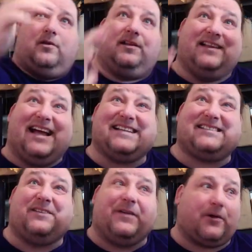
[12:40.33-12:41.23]
less
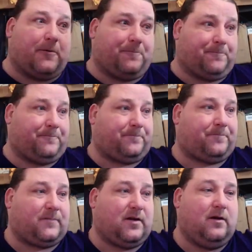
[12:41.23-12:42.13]
severe.
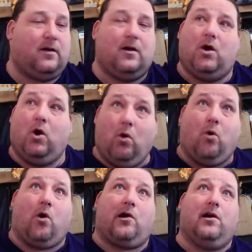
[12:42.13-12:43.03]

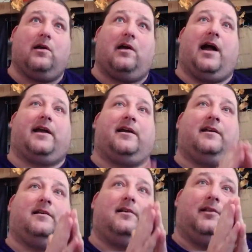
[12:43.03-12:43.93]
Or I can
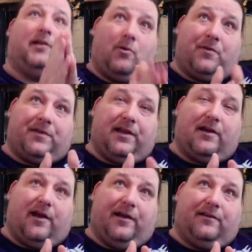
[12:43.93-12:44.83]
lower the layer
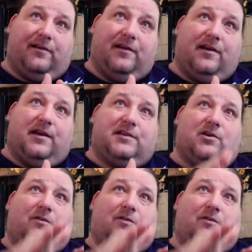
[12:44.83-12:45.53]
height. So if